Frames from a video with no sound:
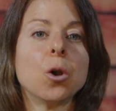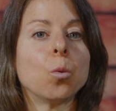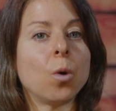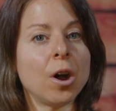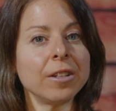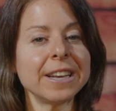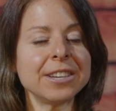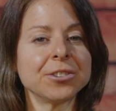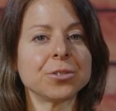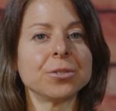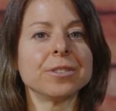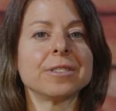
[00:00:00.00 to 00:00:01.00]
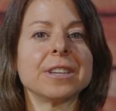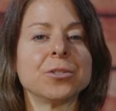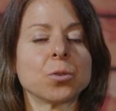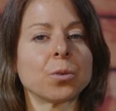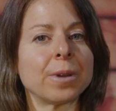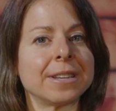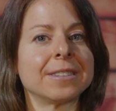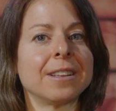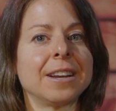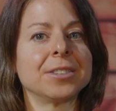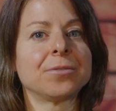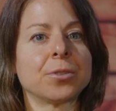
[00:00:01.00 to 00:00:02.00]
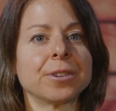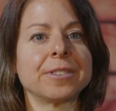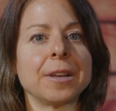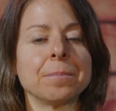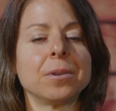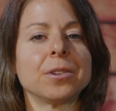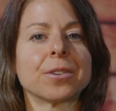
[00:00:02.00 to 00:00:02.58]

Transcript: Wall angels and doorway slides, for example,